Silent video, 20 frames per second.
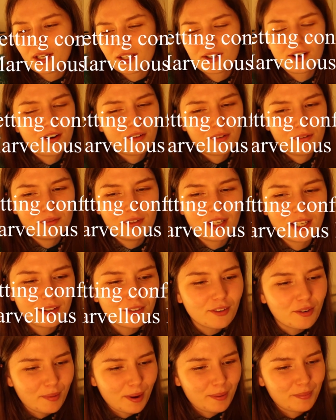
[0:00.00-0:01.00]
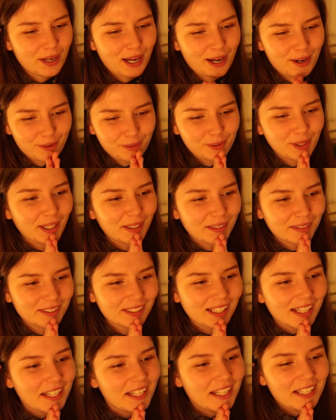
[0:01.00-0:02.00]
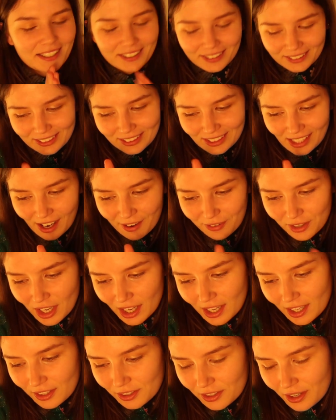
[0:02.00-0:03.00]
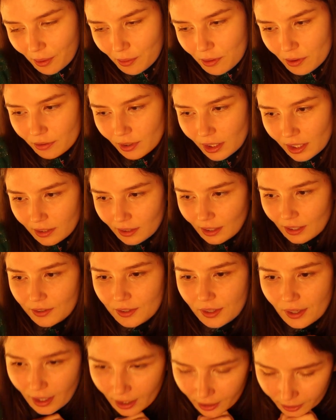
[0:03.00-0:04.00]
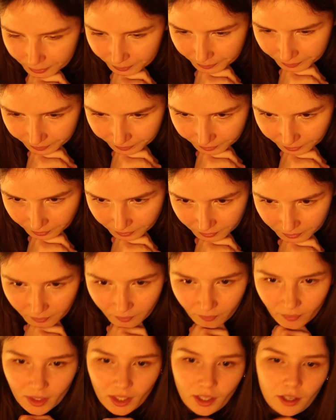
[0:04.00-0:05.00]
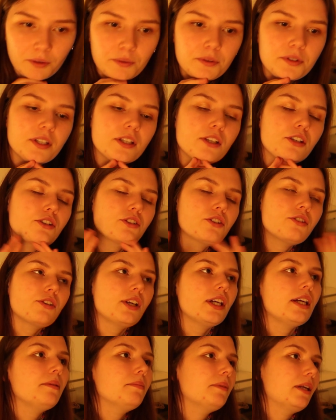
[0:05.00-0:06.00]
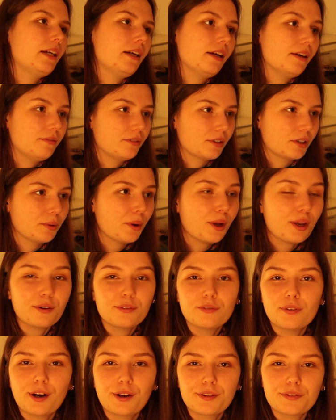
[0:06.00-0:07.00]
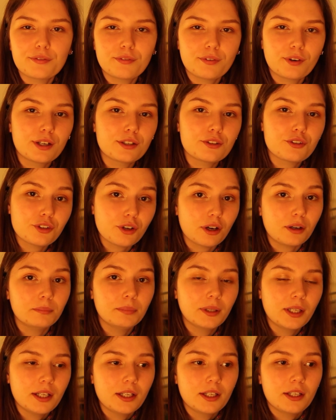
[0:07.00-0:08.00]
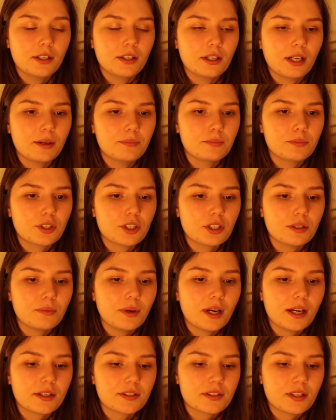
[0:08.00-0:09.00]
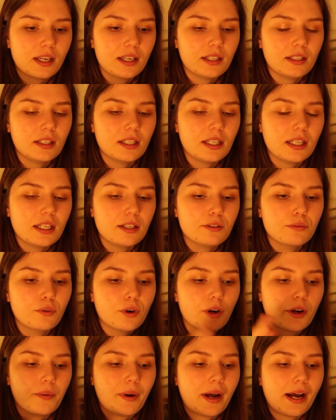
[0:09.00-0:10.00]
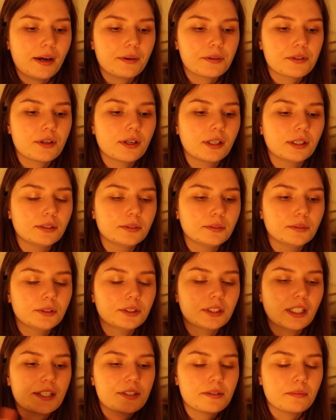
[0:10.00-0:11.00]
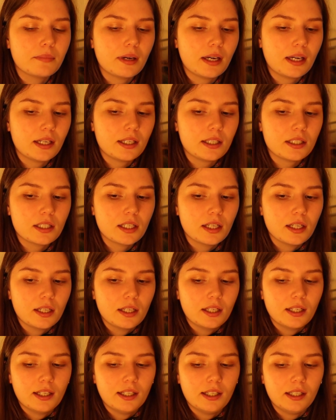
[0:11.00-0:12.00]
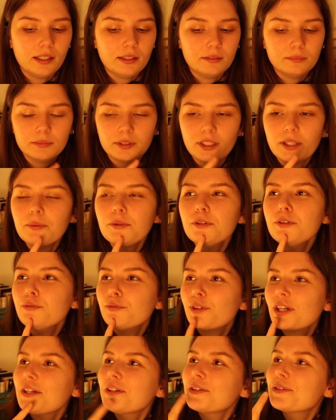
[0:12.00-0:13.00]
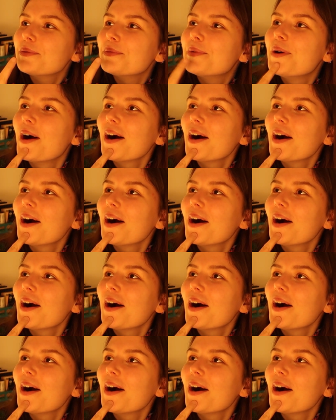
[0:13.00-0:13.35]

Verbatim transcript: but I can't really remember how it works. Good stuff. So we follow this girl who is extremely overqualified for her job. Um, she works in the royal households as a maid. Um, there was a reason